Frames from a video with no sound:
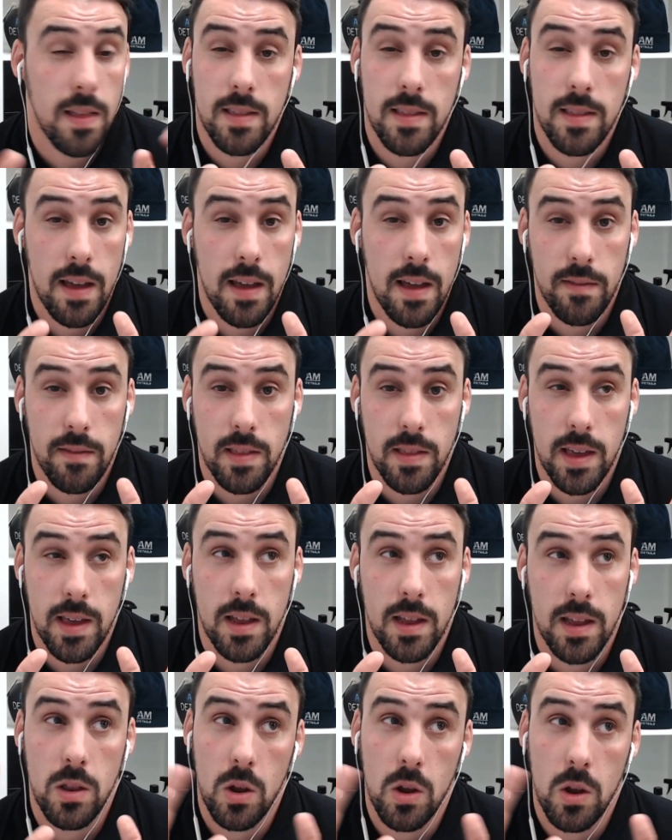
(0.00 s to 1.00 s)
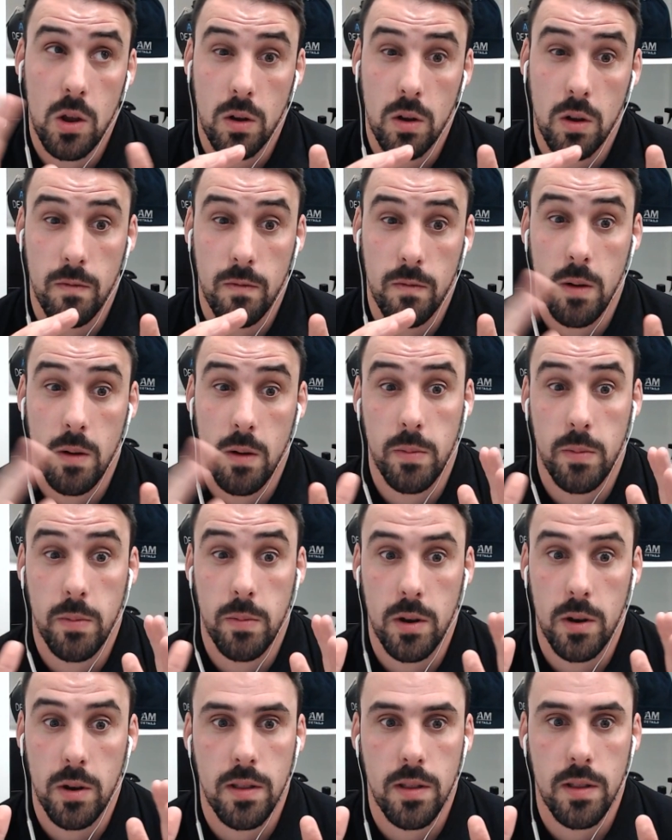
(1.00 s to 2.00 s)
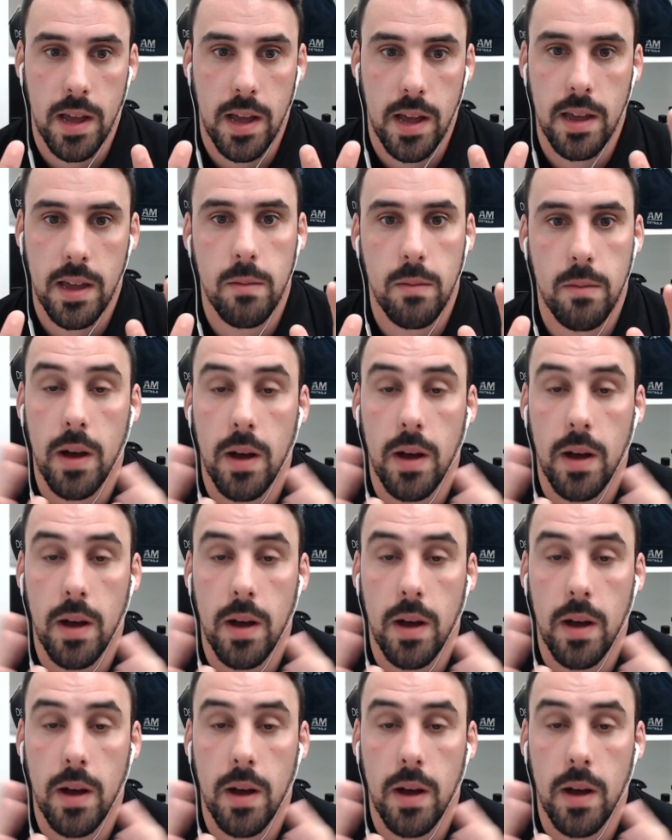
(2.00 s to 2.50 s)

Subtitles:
It's definitely not confirmed, but not denying.